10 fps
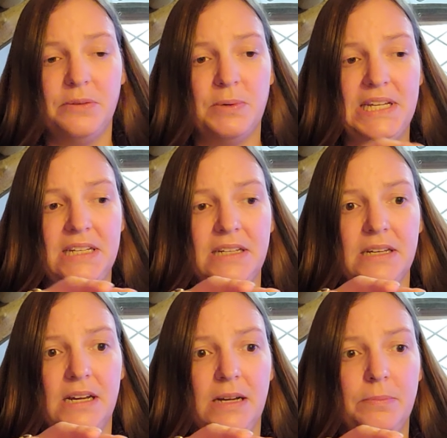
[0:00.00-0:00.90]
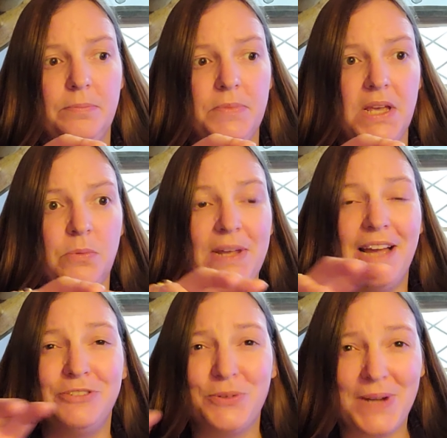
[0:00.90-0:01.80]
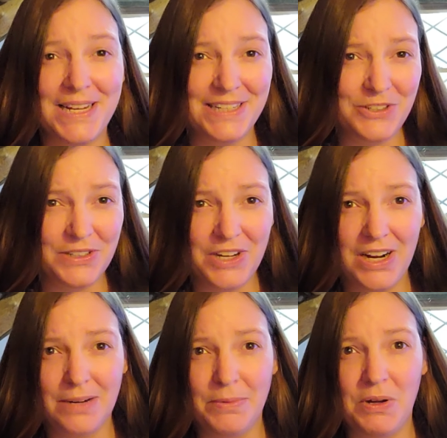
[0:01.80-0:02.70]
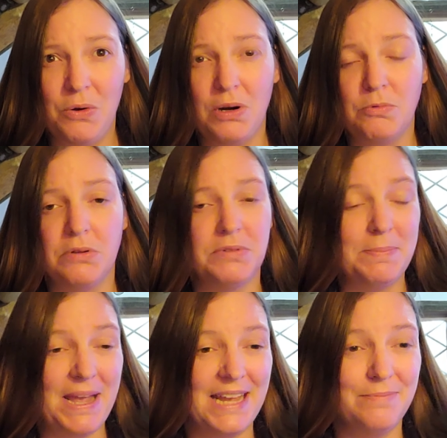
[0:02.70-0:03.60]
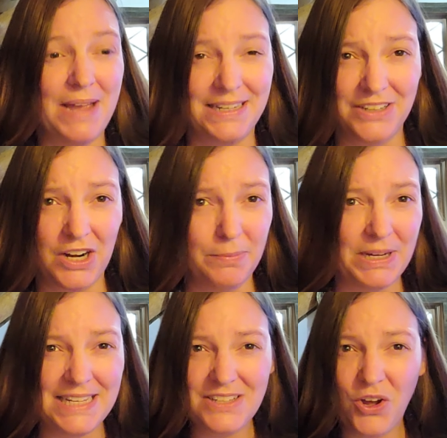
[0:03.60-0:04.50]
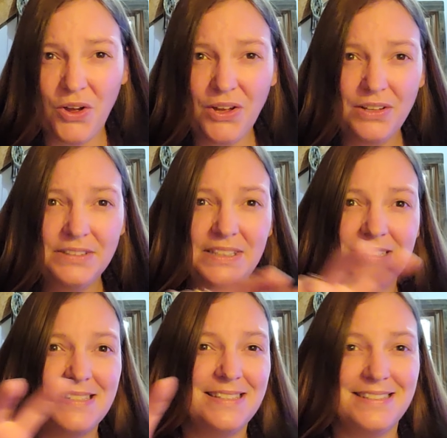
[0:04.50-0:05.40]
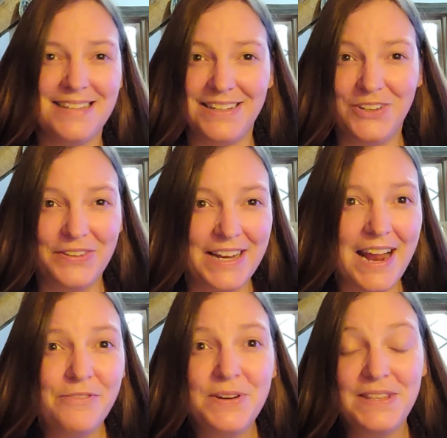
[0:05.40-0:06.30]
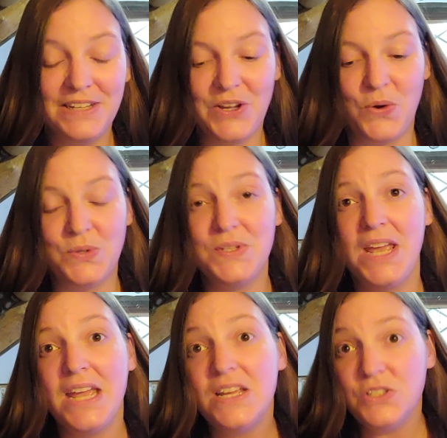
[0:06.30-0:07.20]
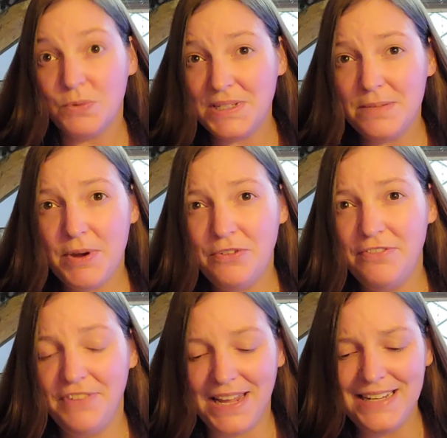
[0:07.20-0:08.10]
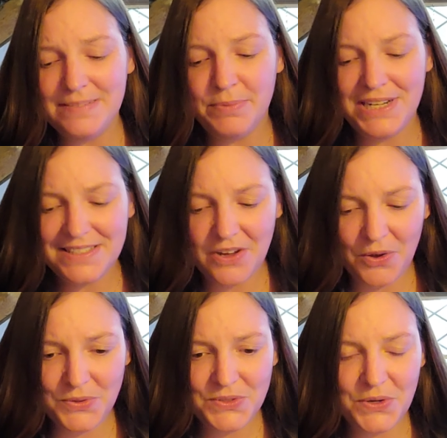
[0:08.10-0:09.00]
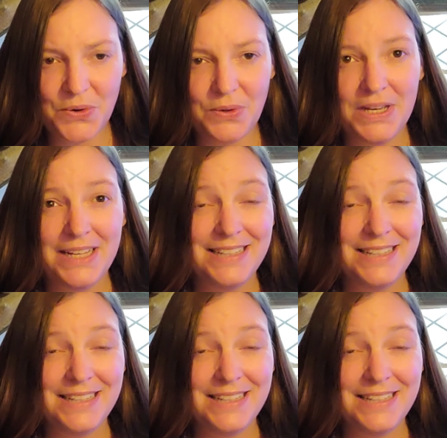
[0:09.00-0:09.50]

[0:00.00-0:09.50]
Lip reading: we have created good karma or we're repaying bad karma. It's all this cycle that everything goes. So it's about fate, but it's also,